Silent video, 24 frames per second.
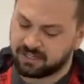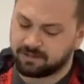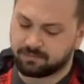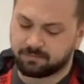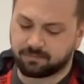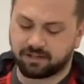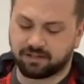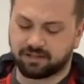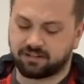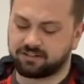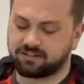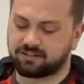
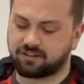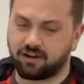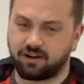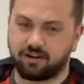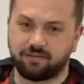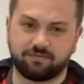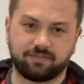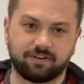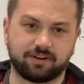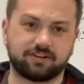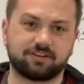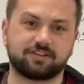But it's all
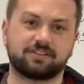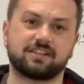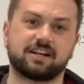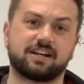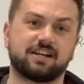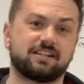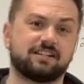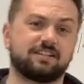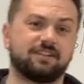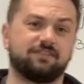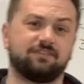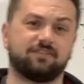very
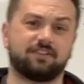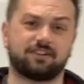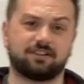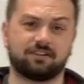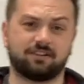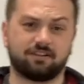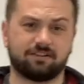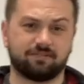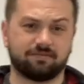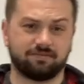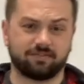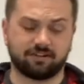scientific,
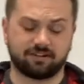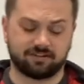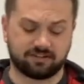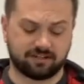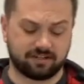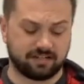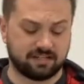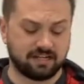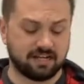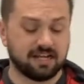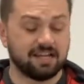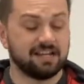all
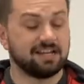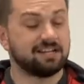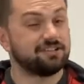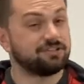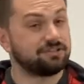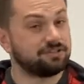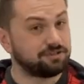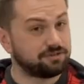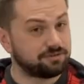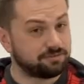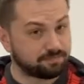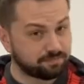very
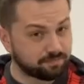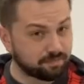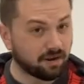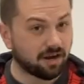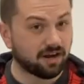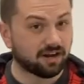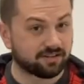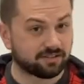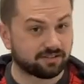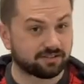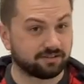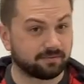
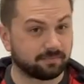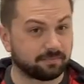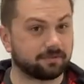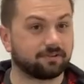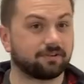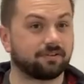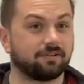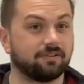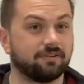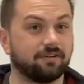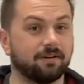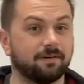
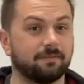possible.